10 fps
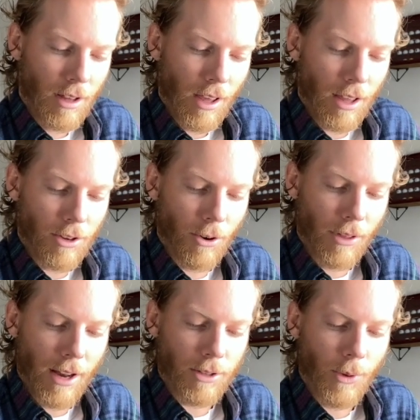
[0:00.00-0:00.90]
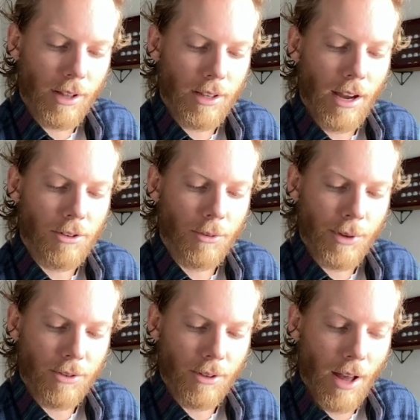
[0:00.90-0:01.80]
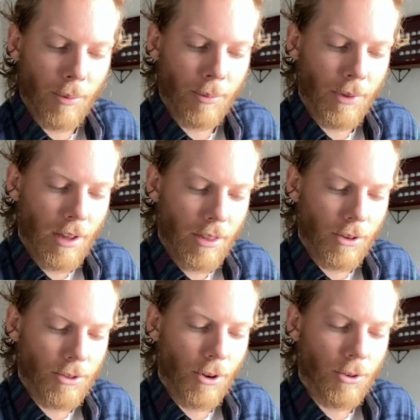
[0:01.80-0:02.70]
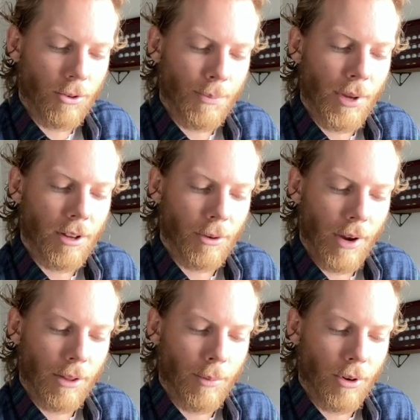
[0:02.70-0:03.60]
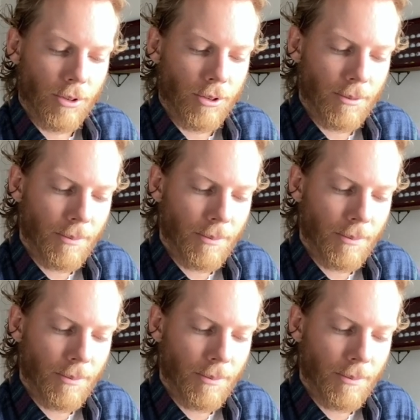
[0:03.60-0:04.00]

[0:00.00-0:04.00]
And you know that as well as I do, Mr. Lapham. There's no use beating around the bush.